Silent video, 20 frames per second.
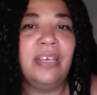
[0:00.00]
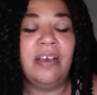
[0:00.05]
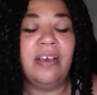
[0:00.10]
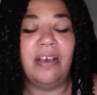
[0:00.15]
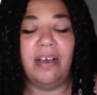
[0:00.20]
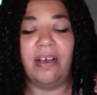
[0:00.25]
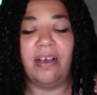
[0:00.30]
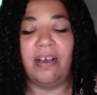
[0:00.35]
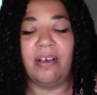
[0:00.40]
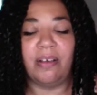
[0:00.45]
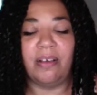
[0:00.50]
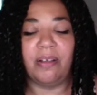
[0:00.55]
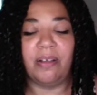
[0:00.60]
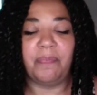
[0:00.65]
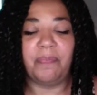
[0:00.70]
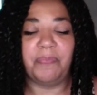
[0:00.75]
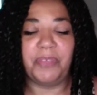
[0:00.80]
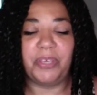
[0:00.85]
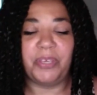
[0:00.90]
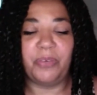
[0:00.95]

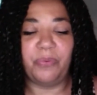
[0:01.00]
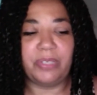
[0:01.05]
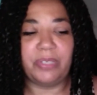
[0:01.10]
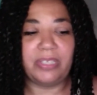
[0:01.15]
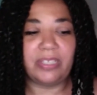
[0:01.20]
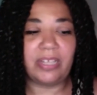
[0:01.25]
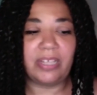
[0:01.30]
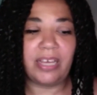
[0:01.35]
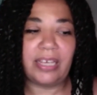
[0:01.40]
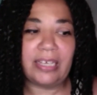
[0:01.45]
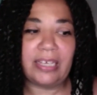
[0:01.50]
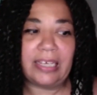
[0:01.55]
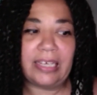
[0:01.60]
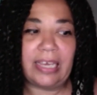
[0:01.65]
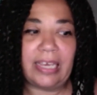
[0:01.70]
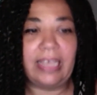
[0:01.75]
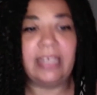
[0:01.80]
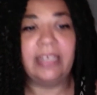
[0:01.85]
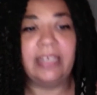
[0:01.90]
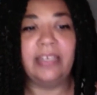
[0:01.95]
It was like
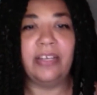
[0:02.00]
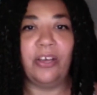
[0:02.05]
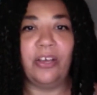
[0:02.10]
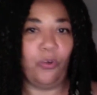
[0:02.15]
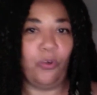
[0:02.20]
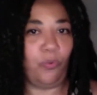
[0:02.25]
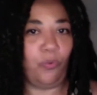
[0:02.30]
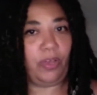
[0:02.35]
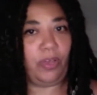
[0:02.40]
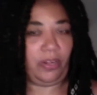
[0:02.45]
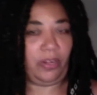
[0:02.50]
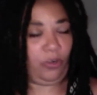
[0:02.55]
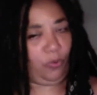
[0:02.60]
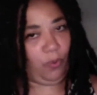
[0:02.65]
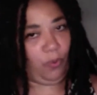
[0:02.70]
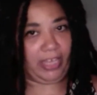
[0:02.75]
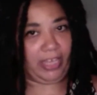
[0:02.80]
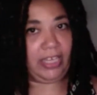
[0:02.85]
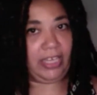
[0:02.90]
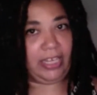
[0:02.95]
an
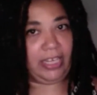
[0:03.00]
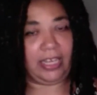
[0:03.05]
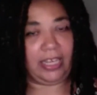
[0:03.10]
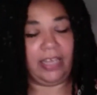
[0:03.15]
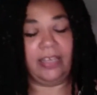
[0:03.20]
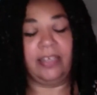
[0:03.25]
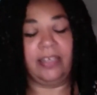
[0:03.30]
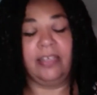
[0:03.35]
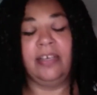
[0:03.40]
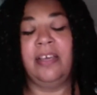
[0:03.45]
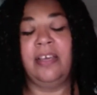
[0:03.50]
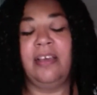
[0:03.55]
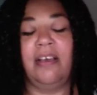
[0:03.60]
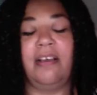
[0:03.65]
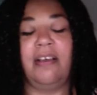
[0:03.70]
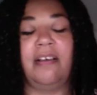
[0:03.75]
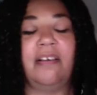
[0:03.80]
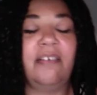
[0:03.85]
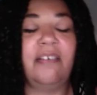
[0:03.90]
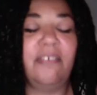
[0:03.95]
awakening
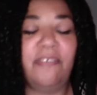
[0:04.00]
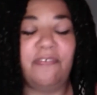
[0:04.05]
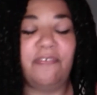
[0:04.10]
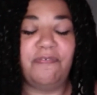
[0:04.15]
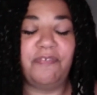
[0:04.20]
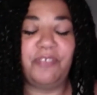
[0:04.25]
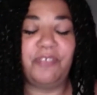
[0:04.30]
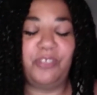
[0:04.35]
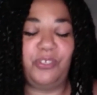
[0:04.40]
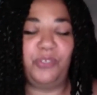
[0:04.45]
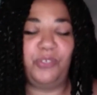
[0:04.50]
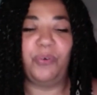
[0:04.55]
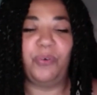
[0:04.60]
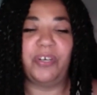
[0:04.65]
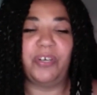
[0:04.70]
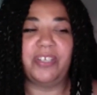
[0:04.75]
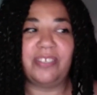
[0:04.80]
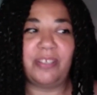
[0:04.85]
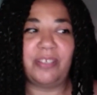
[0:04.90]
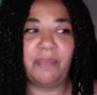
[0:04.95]
of
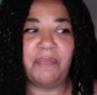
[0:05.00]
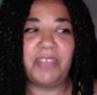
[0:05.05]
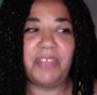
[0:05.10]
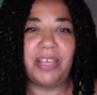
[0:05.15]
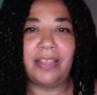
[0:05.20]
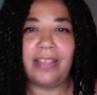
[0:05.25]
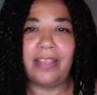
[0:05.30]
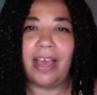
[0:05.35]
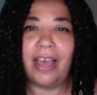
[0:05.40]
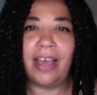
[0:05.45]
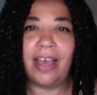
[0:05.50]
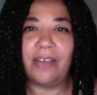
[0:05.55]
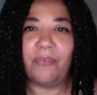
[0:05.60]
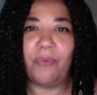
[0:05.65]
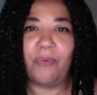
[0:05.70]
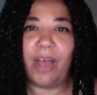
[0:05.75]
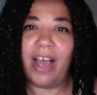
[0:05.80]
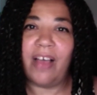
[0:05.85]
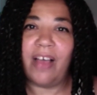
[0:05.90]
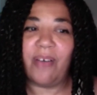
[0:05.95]
sorts, something that,
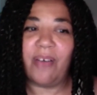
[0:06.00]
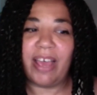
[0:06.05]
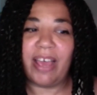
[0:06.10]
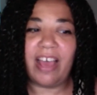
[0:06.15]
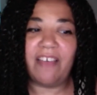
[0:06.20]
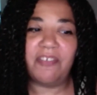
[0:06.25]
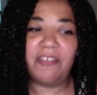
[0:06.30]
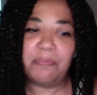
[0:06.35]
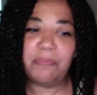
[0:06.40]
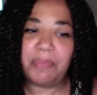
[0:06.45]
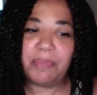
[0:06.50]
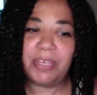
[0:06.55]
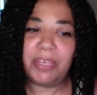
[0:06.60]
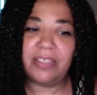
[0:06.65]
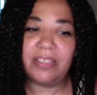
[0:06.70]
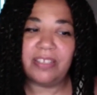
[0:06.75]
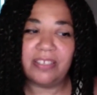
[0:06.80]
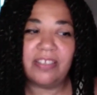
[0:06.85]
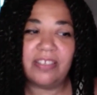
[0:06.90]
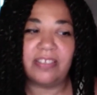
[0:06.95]
wow,
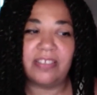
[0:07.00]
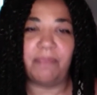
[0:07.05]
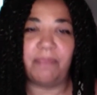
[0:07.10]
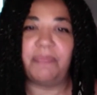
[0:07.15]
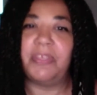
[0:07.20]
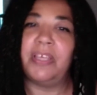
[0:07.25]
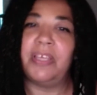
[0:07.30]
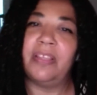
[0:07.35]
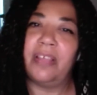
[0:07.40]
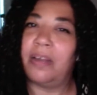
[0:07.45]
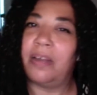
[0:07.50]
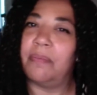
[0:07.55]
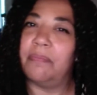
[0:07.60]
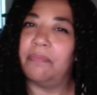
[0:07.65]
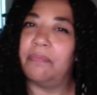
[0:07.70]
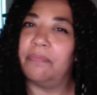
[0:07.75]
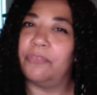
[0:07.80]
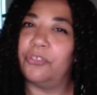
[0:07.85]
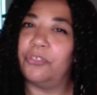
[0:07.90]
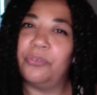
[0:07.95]
this is something that
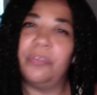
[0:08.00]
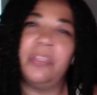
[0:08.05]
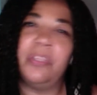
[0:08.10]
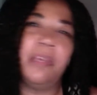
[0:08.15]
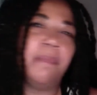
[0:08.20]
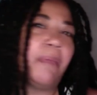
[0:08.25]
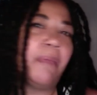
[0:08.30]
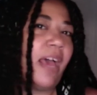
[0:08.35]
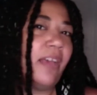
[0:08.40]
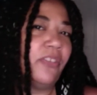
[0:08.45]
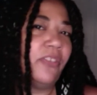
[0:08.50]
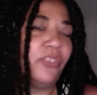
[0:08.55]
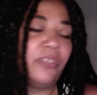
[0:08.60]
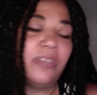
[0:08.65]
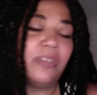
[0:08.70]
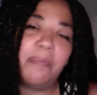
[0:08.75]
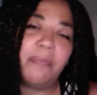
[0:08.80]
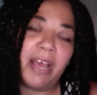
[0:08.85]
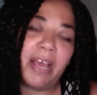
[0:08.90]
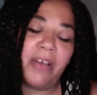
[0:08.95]
I'm truly
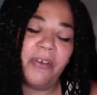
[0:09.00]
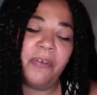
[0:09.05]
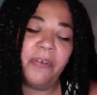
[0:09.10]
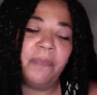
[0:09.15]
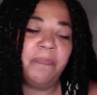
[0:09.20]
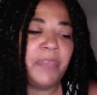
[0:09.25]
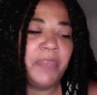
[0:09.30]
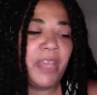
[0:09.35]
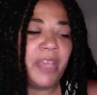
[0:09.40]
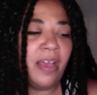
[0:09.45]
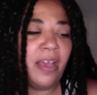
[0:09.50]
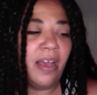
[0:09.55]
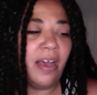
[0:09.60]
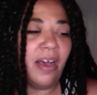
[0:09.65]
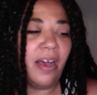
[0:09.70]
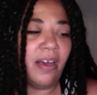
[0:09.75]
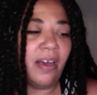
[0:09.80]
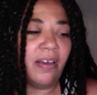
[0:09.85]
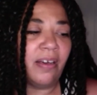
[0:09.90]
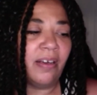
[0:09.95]
passionate about.
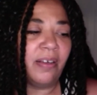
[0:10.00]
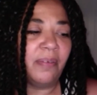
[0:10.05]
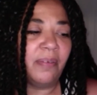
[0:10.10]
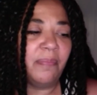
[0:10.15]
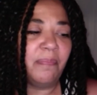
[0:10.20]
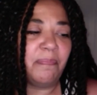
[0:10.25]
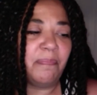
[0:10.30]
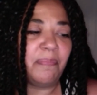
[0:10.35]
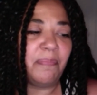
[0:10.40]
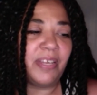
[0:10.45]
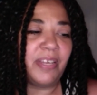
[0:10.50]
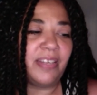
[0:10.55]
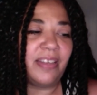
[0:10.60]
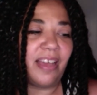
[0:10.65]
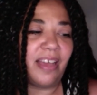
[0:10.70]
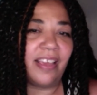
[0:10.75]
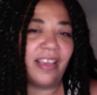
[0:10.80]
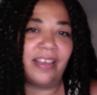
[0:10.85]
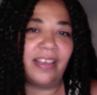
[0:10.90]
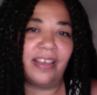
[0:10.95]
But
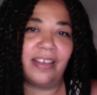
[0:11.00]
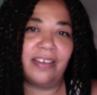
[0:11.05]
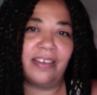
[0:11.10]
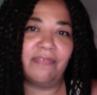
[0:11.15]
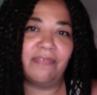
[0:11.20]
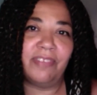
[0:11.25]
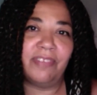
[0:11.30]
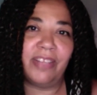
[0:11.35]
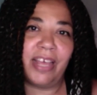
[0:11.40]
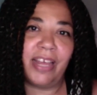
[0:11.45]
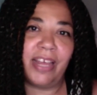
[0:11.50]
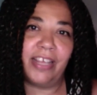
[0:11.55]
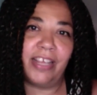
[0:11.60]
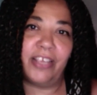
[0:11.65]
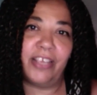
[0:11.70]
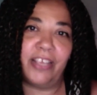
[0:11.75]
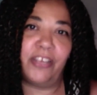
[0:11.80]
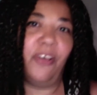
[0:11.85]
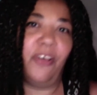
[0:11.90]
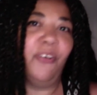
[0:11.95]
I kind of let it
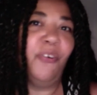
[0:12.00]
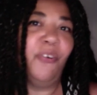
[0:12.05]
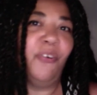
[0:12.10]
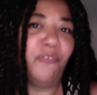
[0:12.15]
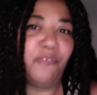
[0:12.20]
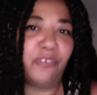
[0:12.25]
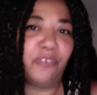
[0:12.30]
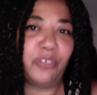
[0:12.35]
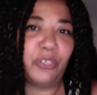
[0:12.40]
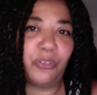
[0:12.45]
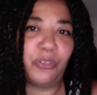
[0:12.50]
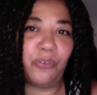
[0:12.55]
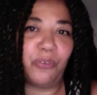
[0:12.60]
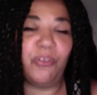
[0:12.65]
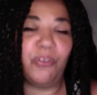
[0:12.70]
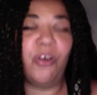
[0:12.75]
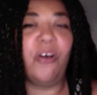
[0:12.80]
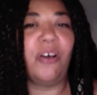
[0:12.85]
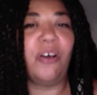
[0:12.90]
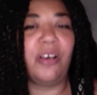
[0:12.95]
go for so
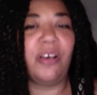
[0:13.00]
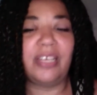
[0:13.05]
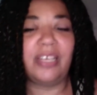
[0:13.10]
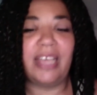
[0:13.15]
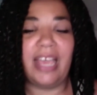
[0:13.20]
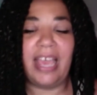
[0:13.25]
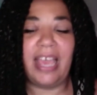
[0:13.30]
long.